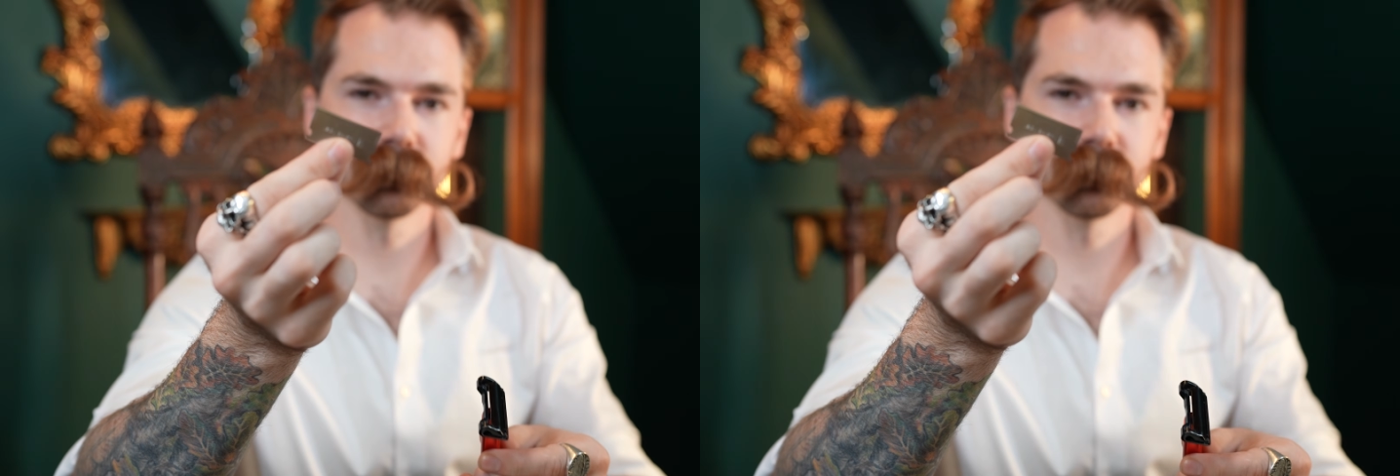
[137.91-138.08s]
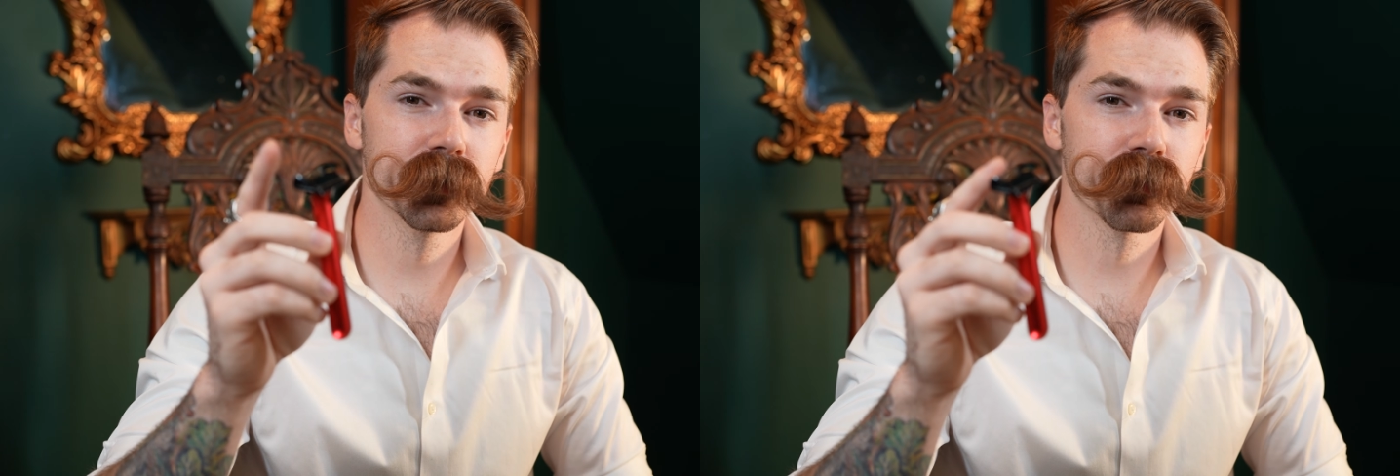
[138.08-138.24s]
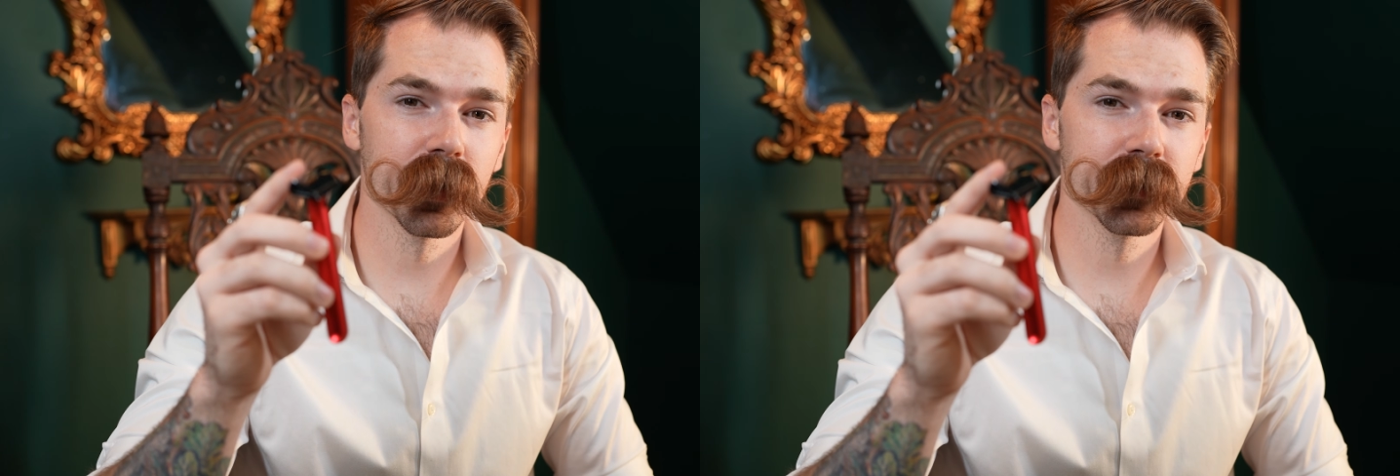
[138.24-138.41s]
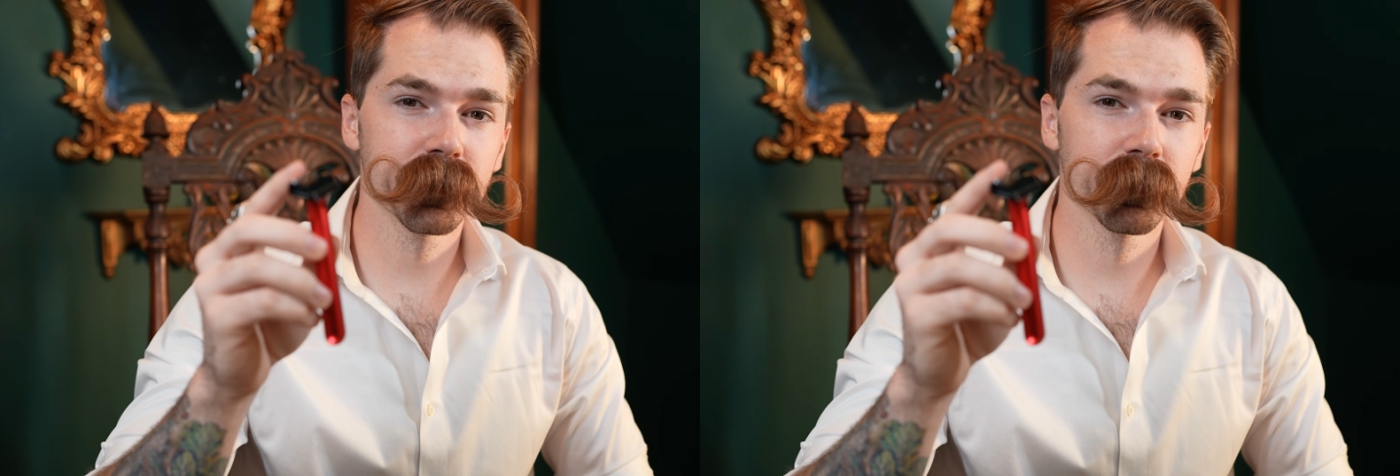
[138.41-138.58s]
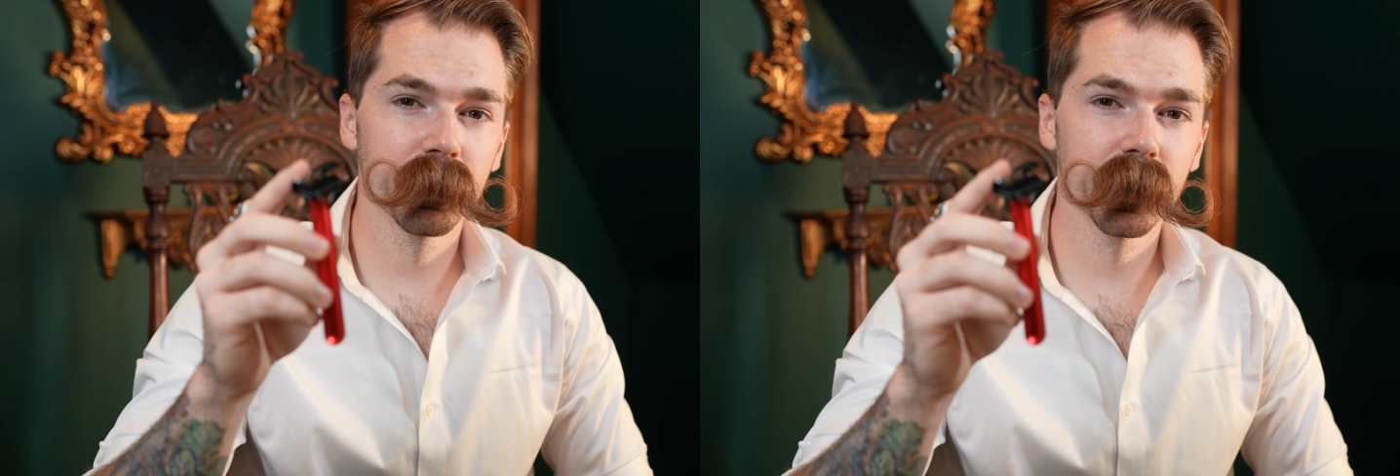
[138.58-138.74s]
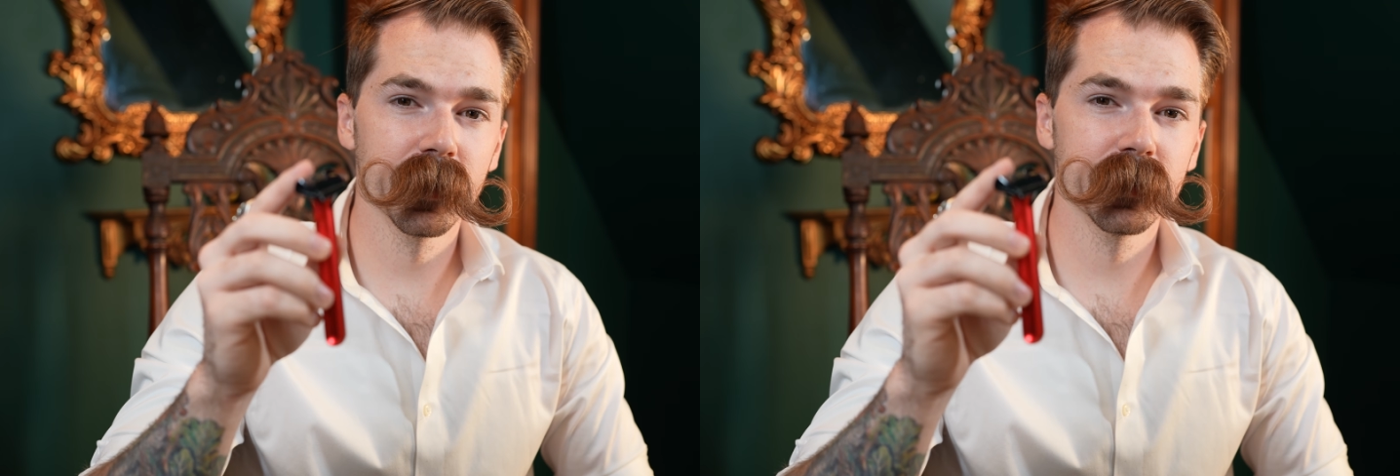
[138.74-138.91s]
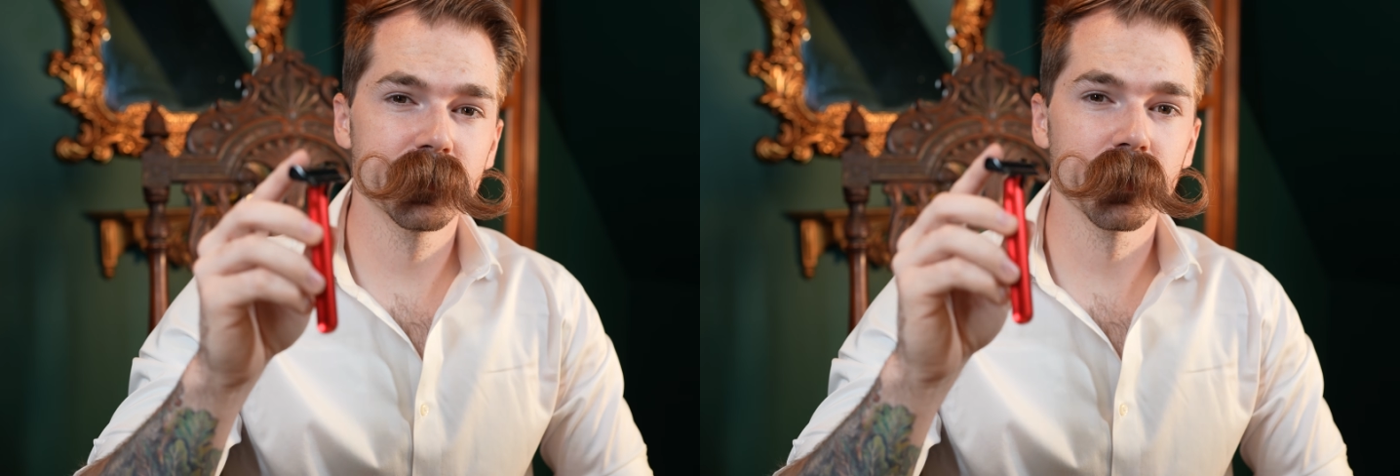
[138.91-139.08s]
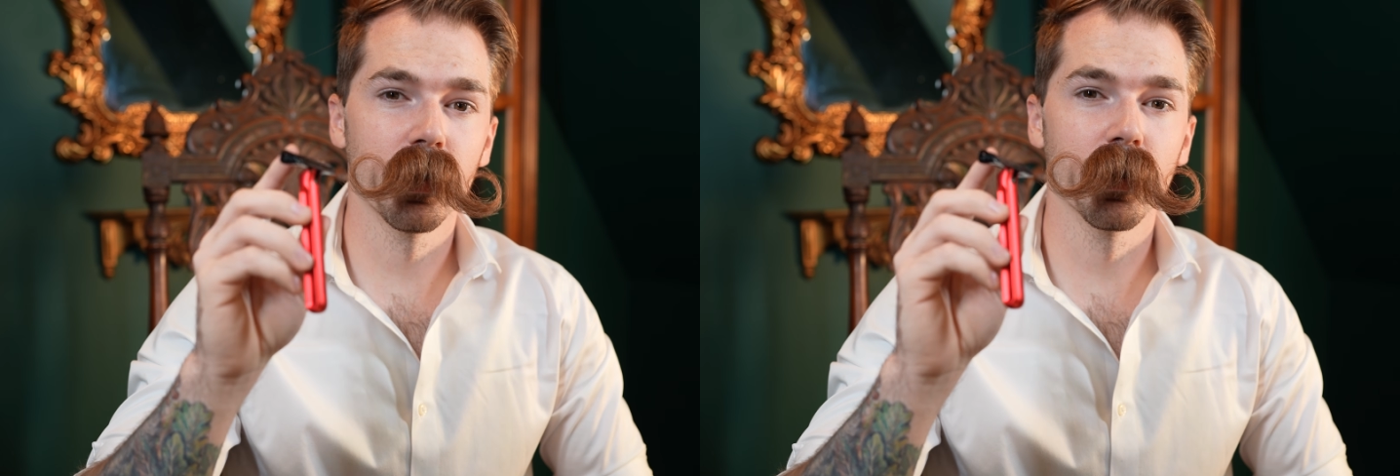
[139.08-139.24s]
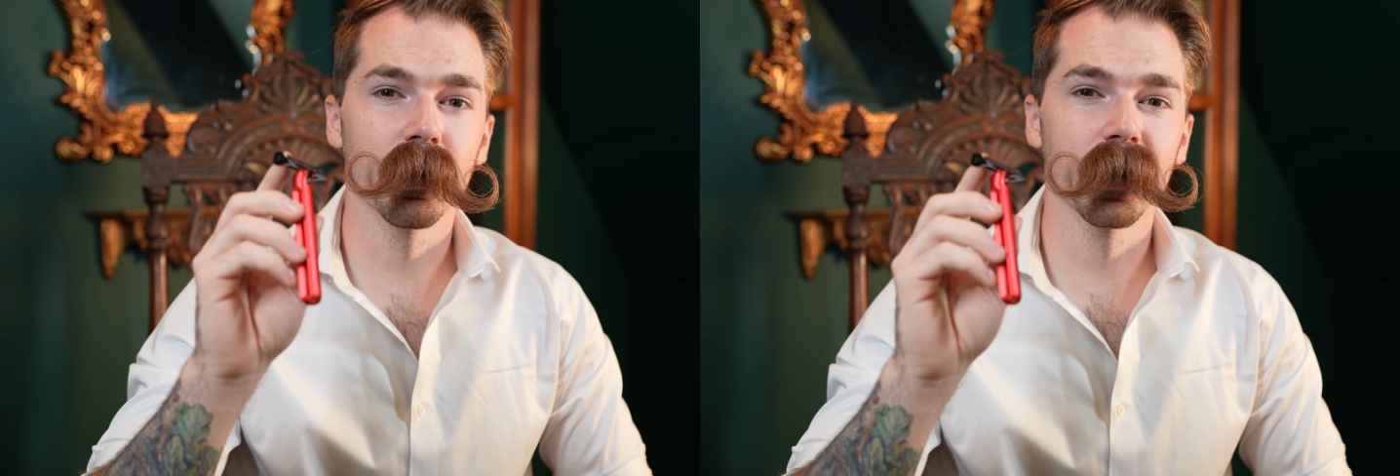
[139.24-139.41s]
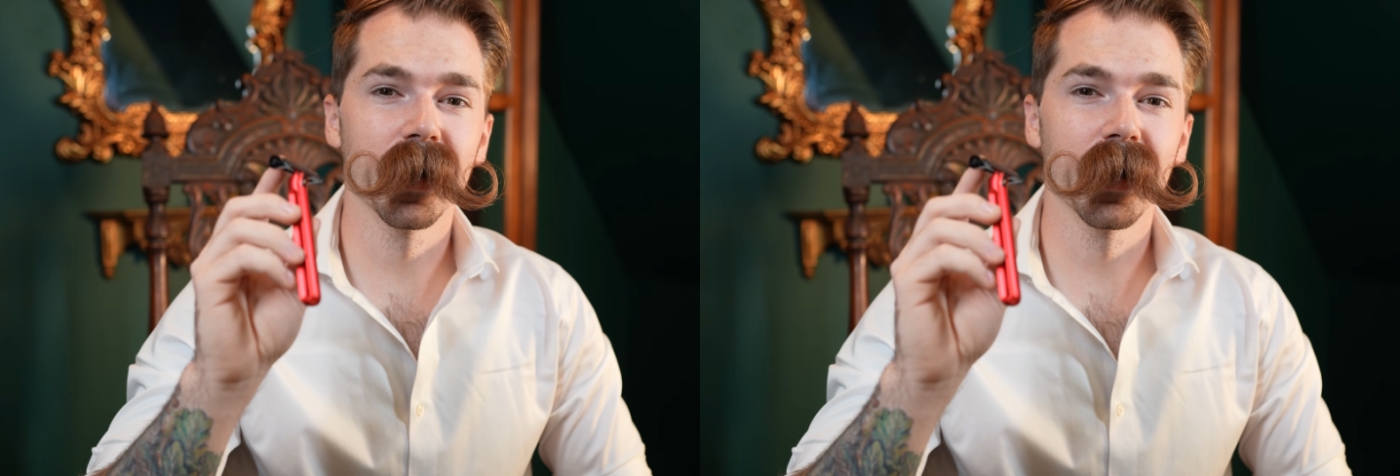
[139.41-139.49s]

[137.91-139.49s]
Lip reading: These razor blades are